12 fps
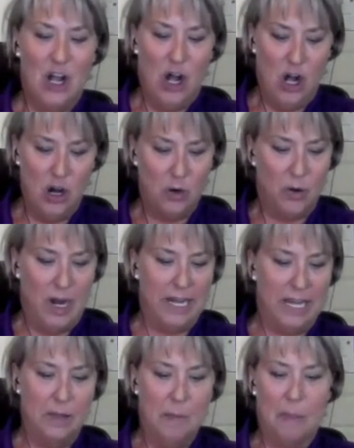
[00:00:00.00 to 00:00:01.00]
All
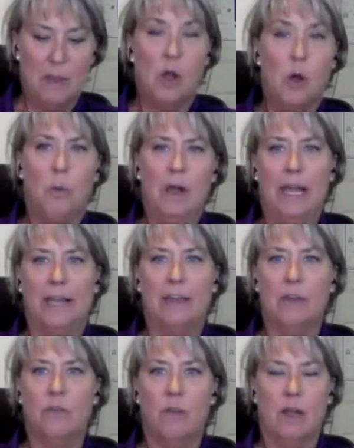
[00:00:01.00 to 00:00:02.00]
righty. Well, I
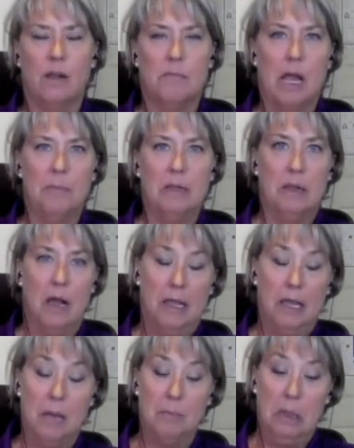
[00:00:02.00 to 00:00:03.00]
guess I
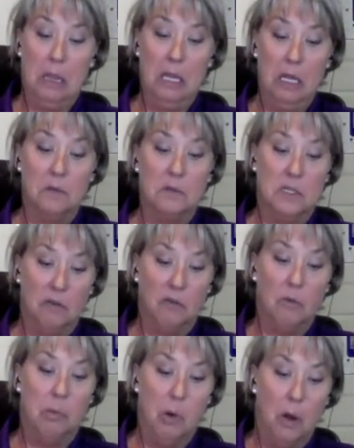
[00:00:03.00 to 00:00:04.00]
am a little
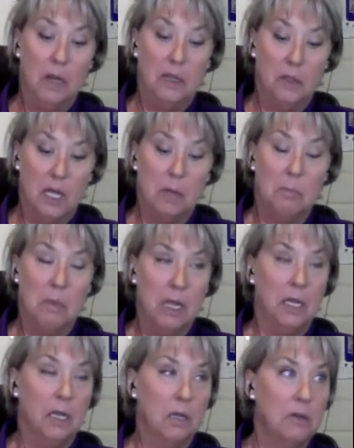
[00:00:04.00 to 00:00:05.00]
disappointed that
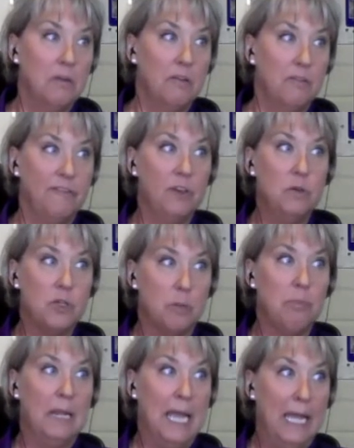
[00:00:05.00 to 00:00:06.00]
my future
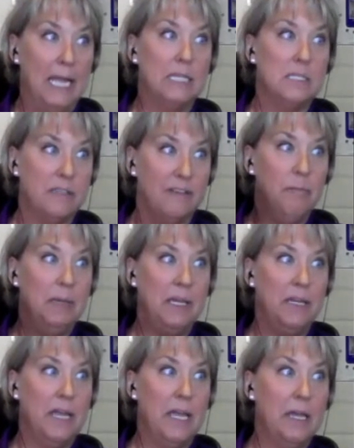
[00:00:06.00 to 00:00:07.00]
plans of
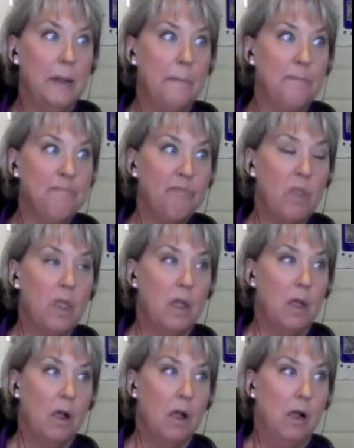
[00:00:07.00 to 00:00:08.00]
being an
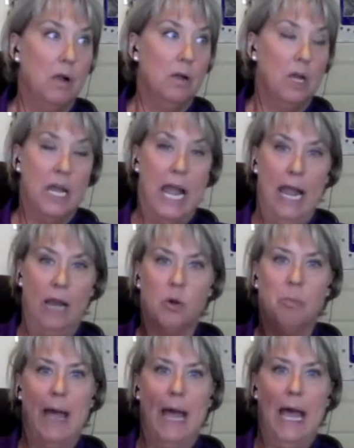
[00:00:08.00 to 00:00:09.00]

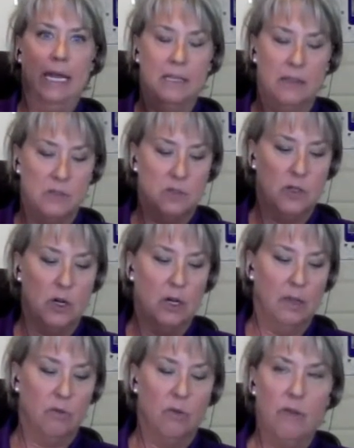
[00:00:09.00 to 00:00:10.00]
acrobat in the
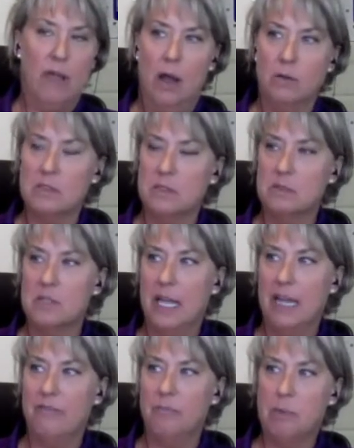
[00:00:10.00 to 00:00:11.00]
circus is out, since I
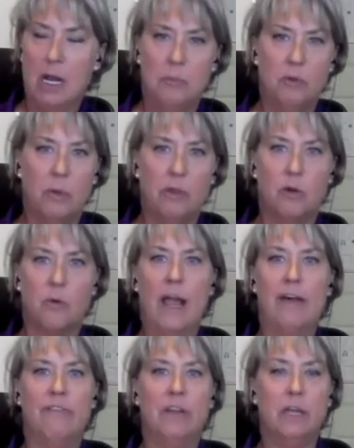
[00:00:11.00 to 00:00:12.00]
have problems with
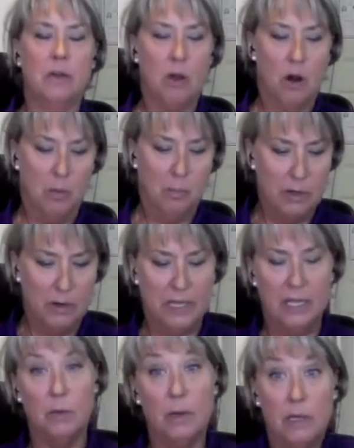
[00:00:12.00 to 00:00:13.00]
gravity and heartburn
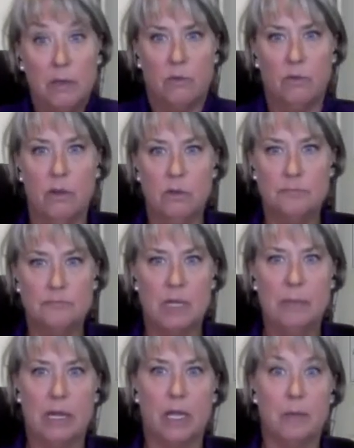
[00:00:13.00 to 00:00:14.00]
anyways. So
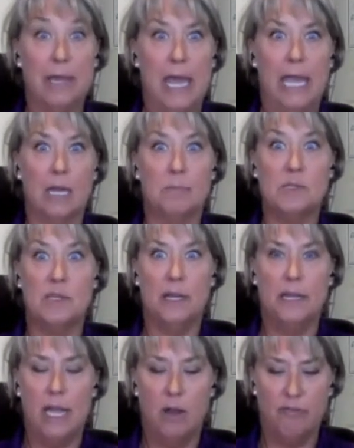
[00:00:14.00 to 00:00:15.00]
I'm not going to be hanging
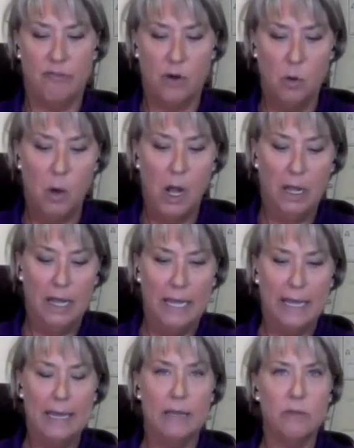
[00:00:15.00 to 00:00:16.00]
upside down for a while, I
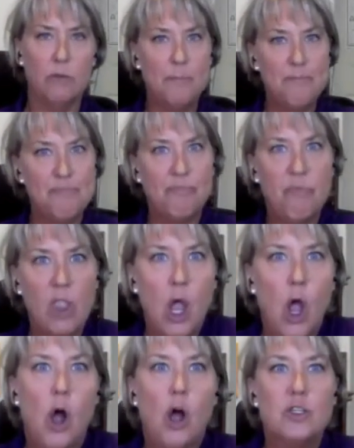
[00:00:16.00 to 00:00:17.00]
guess.
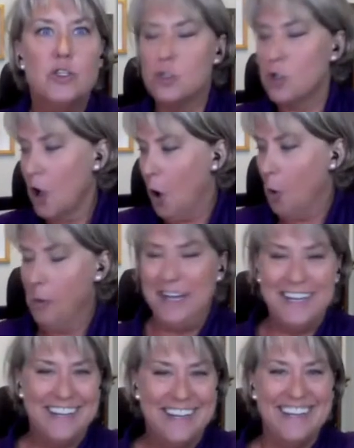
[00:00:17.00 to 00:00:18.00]
So
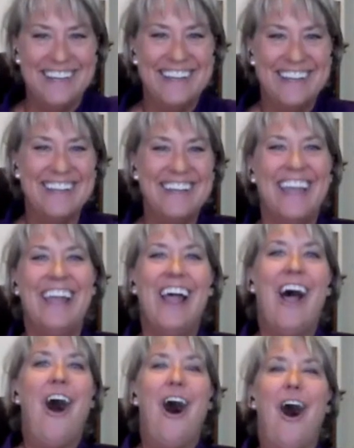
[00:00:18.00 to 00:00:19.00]

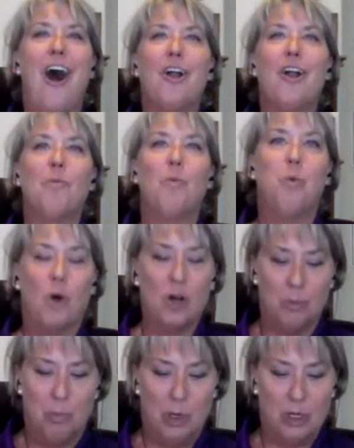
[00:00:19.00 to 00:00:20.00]
our
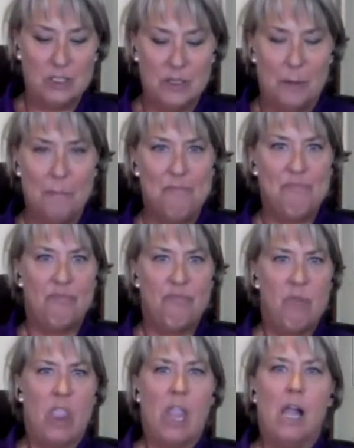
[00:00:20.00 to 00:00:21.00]
workbooks.
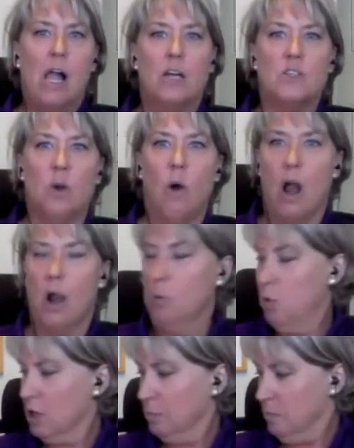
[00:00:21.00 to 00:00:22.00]
So our
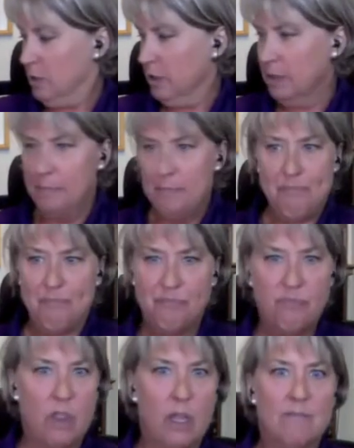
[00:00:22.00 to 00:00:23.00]
workbook,
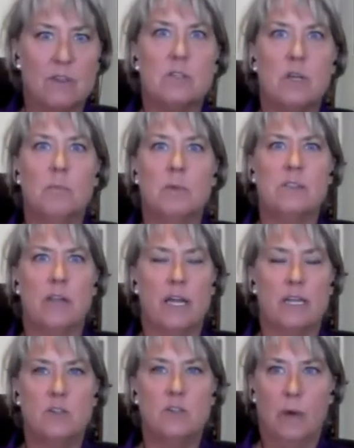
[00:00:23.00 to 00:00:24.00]
for some reason,
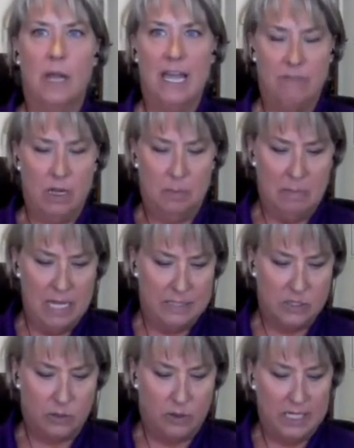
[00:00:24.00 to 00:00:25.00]
I don't have it on my
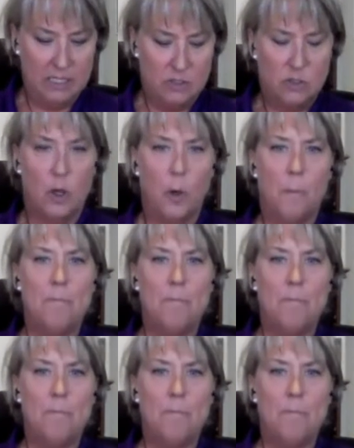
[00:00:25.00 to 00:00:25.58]
screen. So